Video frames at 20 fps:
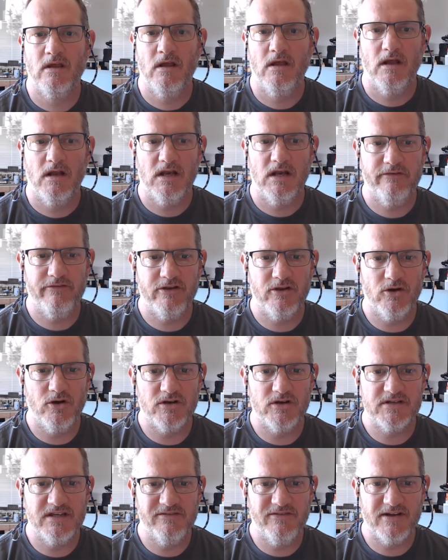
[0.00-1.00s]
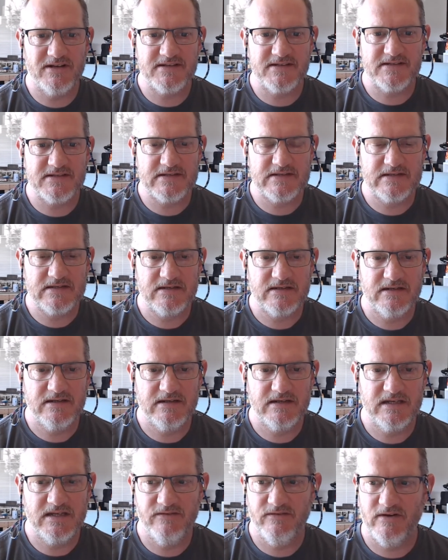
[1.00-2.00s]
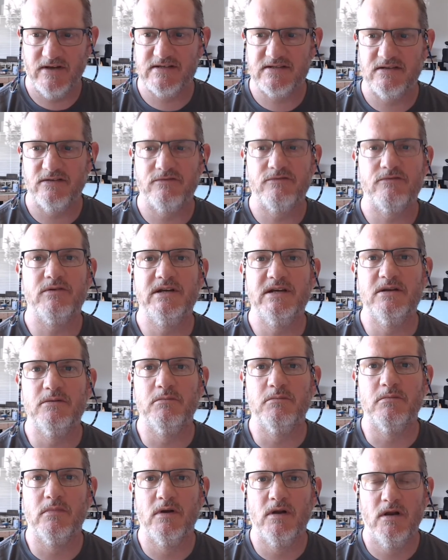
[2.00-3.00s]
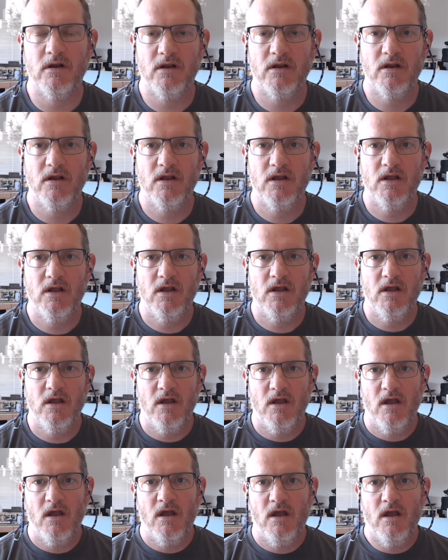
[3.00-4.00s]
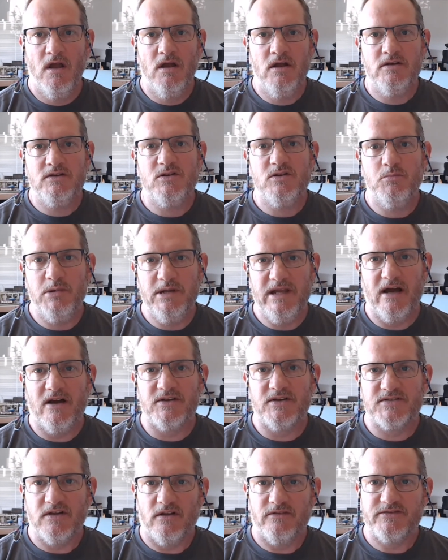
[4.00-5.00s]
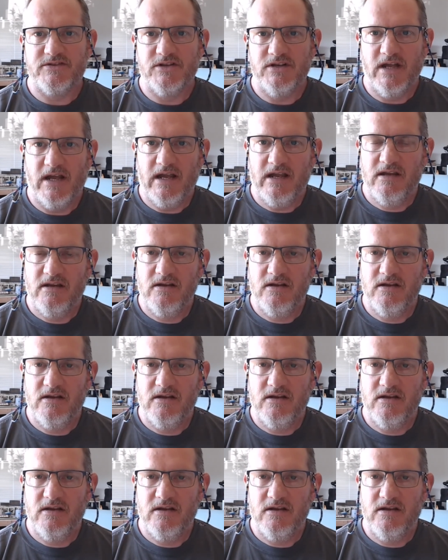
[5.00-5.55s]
Loving God, give us the freedom to be ourselves today,